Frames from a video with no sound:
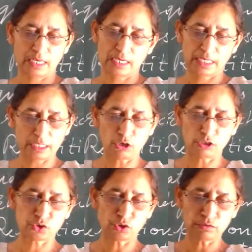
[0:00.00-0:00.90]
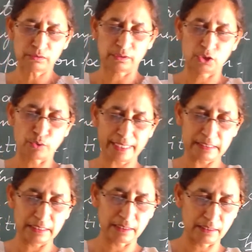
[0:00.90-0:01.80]
Here also, you can
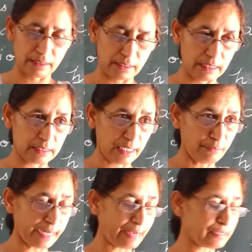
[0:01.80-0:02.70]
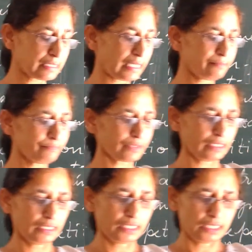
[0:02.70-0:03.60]
see the same rhyme scheme.